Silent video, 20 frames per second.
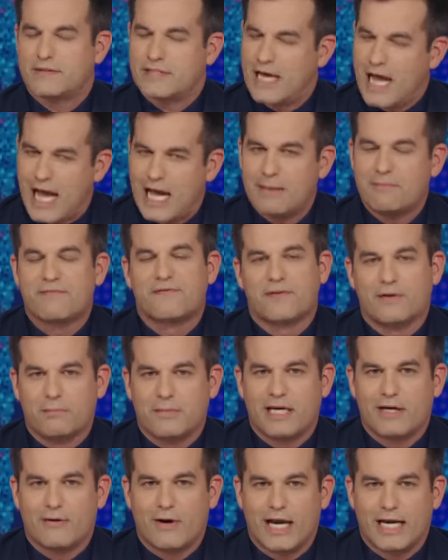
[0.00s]
time for
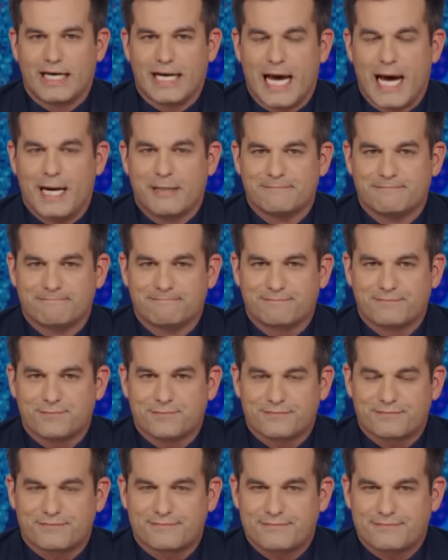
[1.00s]
me right
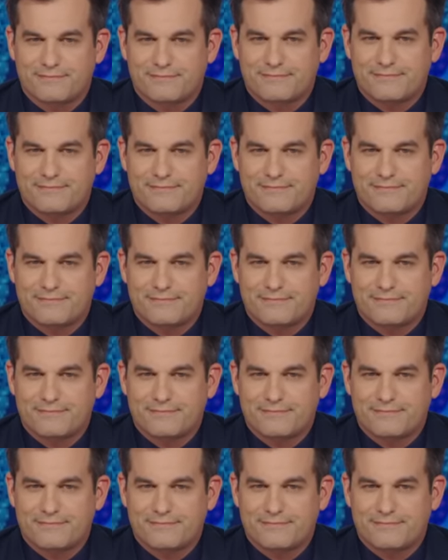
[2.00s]
now.